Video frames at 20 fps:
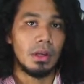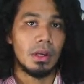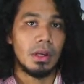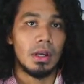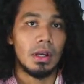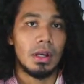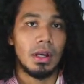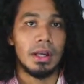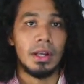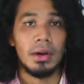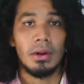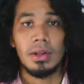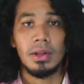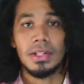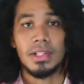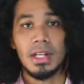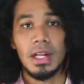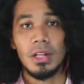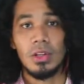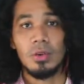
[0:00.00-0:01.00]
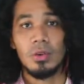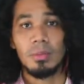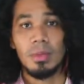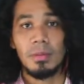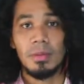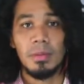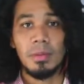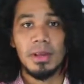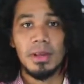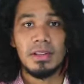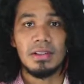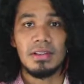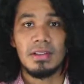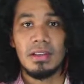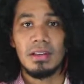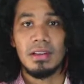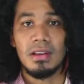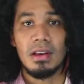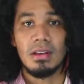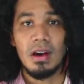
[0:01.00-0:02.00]
And now let's tell you,
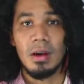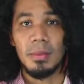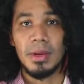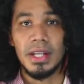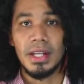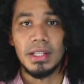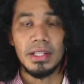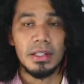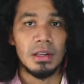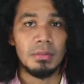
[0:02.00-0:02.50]
PPPC-nominated